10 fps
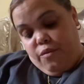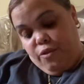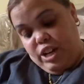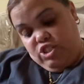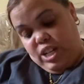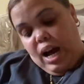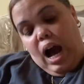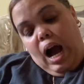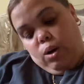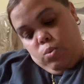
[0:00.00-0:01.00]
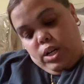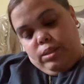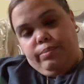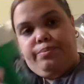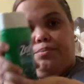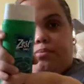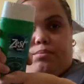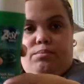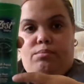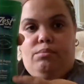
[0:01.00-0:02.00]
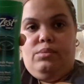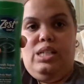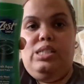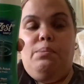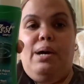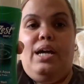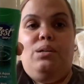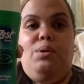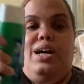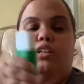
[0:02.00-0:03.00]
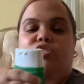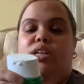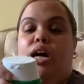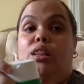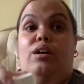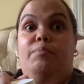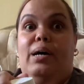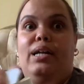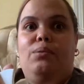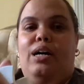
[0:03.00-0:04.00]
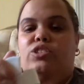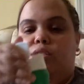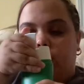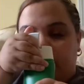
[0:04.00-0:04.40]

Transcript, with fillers: Fresh Aqua. The body wash. I love body washes.